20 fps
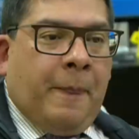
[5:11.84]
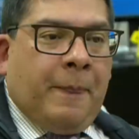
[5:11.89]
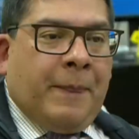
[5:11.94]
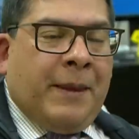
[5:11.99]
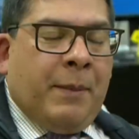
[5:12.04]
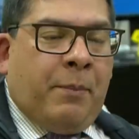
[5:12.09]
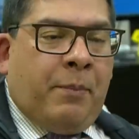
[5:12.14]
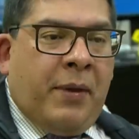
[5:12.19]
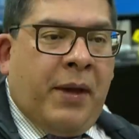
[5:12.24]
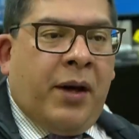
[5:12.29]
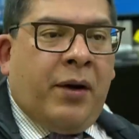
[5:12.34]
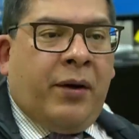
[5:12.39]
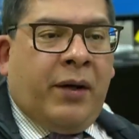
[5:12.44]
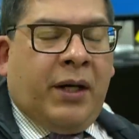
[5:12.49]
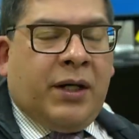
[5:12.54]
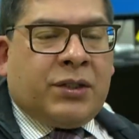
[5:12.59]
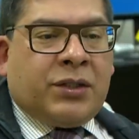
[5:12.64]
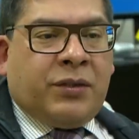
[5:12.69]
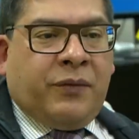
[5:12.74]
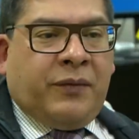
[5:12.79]
The
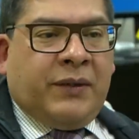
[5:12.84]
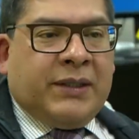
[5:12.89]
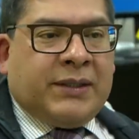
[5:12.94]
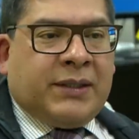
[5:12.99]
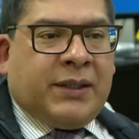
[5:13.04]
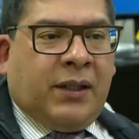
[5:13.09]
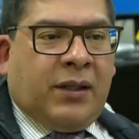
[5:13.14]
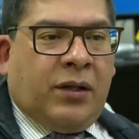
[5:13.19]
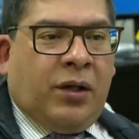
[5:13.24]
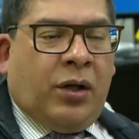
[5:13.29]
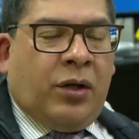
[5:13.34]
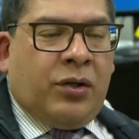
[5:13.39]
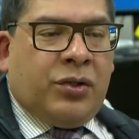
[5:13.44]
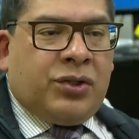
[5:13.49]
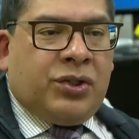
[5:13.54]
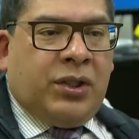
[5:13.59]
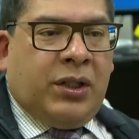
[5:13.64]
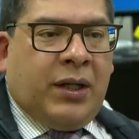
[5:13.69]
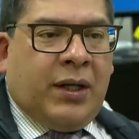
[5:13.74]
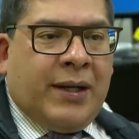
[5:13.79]
barriers of this
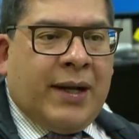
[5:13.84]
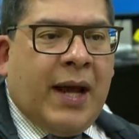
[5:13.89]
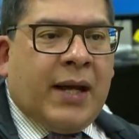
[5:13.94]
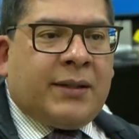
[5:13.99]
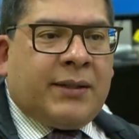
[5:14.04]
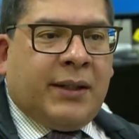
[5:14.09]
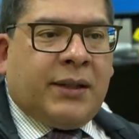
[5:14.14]
technology are not